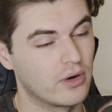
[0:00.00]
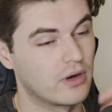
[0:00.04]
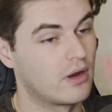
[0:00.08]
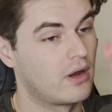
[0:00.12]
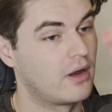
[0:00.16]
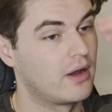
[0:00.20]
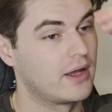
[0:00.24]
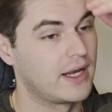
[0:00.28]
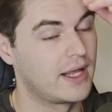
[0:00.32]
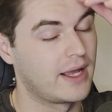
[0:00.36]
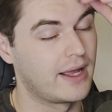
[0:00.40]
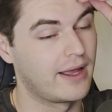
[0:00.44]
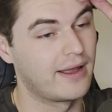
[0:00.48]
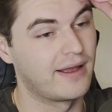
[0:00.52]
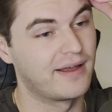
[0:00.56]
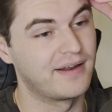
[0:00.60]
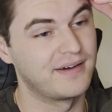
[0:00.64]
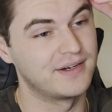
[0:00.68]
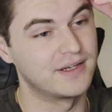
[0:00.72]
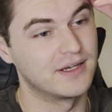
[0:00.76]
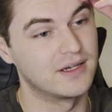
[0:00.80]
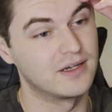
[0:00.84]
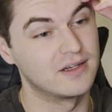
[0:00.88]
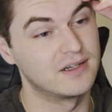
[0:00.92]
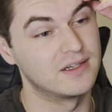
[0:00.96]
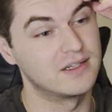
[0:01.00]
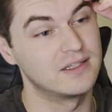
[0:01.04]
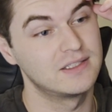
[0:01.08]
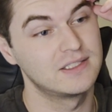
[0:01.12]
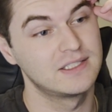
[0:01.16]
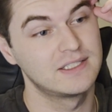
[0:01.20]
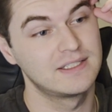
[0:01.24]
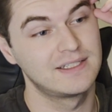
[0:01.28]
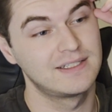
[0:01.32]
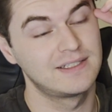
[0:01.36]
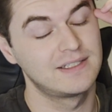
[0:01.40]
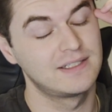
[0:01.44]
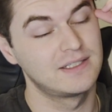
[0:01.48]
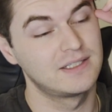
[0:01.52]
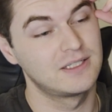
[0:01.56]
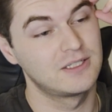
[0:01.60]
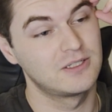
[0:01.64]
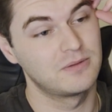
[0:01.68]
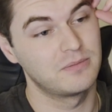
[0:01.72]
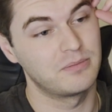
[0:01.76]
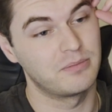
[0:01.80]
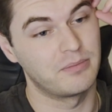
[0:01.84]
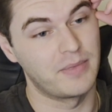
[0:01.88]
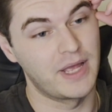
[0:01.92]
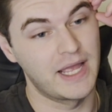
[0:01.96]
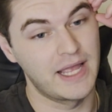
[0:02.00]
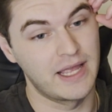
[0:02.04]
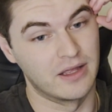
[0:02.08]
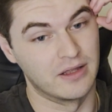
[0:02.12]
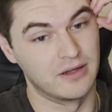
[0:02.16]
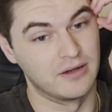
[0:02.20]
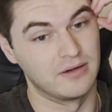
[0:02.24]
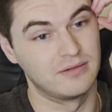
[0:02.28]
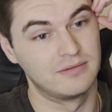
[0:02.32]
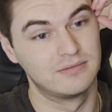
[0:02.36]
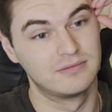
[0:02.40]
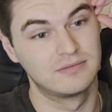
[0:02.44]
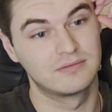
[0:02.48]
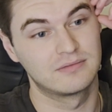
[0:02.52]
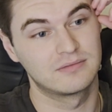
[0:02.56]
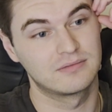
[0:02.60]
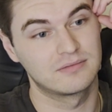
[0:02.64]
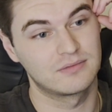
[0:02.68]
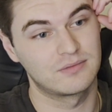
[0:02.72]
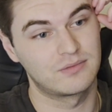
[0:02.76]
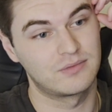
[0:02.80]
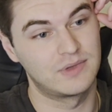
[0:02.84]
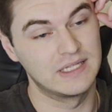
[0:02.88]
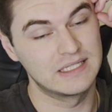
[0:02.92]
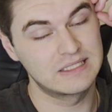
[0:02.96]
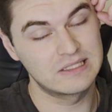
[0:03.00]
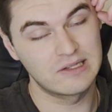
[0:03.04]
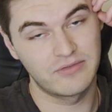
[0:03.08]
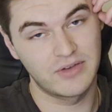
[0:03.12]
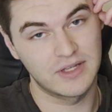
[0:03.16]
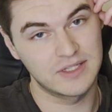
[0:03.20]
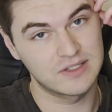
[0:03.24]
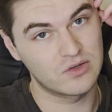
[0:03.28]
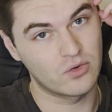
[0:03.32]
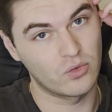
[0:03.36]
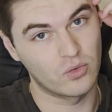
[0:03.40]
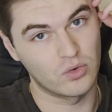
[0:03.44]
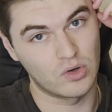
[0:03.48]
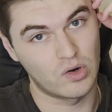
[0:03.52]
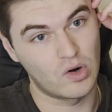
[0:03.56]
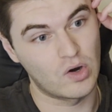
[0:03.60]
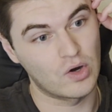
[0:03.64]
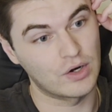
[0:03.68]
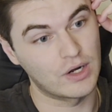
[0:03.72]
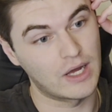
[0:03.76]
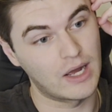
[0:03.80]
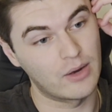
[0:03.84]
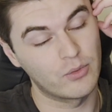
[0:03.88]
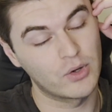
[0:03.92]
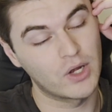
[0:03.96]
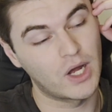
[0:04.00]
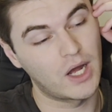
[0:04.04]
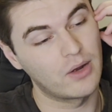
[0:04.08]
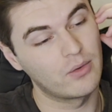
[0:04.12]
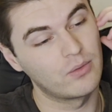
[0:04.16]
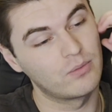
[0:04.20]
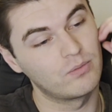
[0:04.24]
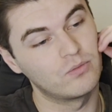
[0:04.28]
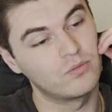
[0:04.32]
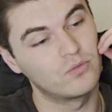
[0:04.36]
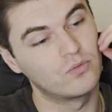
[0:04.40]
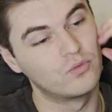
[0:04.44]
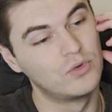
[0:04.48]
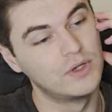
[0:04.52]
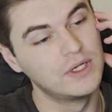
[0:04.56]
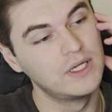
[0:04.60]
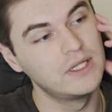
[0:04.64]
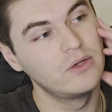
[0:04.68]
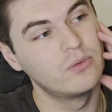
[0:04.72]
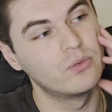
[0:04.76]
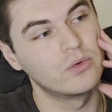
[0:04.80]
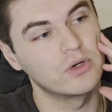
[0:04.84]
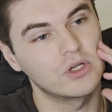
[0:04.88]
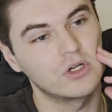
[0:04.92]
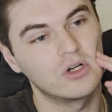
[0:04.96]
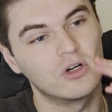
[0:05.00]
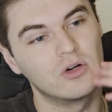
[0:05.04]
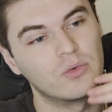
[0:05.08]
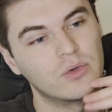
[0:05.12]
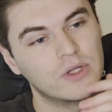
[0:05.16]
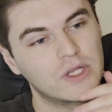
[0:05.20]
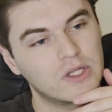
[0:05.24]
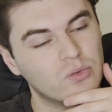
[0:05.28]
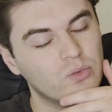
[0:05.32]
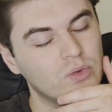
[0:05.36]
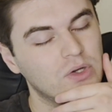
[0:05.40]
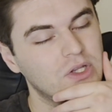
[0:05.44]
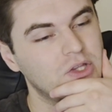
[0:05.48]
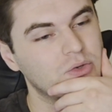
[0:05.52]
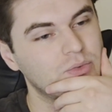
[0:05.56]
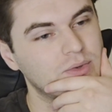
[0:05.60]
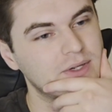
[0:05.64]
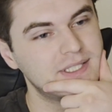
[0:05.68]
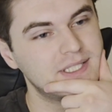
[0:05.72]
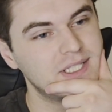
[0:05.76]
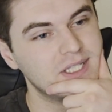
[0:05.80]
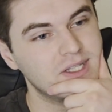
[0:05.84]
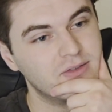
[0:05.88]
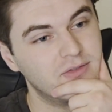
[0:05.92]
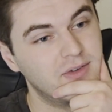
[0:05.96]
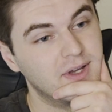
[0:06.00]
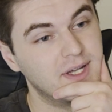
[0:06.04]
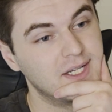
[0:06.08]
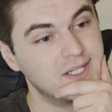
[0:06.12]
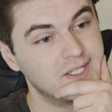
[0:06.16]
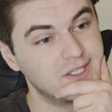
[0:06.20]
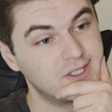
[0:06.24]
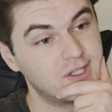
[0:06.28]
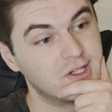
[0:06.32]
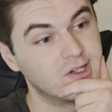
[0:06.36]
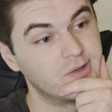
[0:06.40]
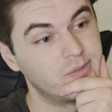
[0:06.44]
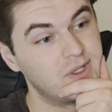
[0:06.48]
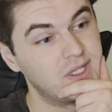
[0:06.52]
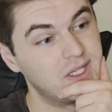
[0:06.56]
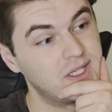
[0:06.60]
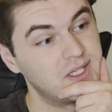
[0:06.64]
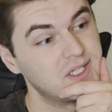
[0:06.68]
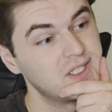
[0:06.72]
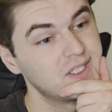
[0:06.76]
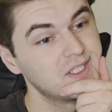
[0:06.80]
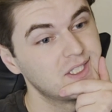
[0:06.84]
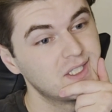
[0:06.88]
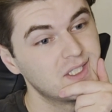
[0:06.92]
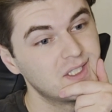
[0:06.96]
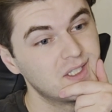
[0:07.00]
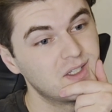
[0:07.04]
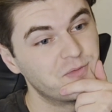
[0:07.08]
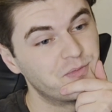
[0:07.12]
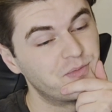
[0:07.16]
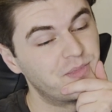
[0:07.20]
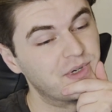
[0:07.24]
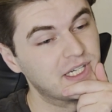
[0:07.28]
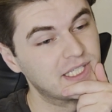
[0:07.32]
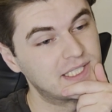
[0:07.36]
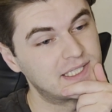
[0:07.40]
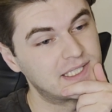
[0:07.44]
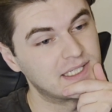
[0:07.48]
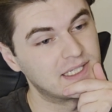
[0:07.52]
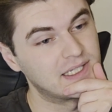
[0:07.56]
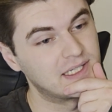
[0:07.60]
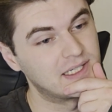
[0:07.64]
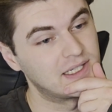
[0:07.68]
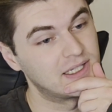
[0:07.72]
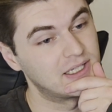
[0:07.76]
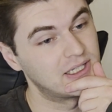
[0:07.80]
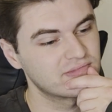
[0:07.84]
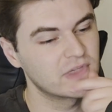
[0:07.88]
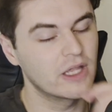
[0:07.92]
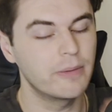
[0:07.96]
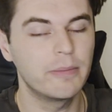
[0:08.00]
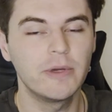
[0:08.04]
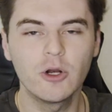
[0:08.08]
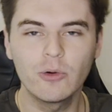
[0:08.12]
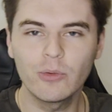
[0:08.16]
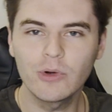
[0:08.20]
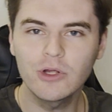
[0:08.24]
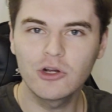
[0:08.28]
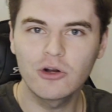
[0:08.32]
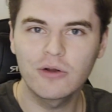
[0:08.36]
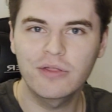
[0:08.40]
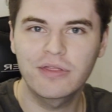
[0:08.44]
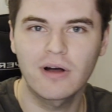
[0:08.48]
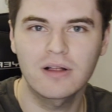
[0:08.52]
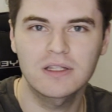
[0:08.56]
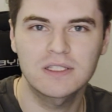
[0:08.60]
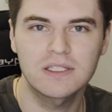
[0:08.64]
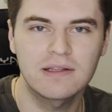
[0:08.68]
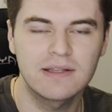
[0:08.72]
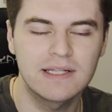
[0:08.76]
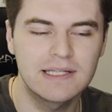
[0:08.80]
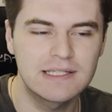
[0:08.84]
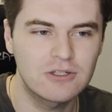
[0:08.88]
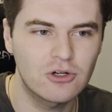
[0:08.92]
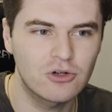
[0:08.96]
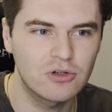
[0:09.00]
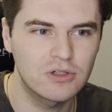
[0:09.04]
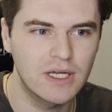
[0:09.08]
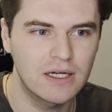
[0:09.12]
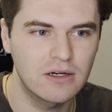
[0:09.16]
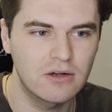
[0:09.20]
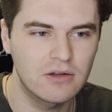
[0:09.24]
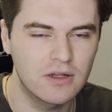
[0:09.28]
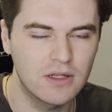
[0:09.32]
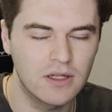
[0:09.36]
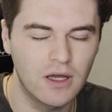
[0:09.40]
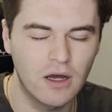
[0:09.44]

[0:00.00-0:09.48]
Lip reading: on, and man, this event's going hard. I really want to know what the rest of the event is gonna be. But let me know what your thoughts on this are down in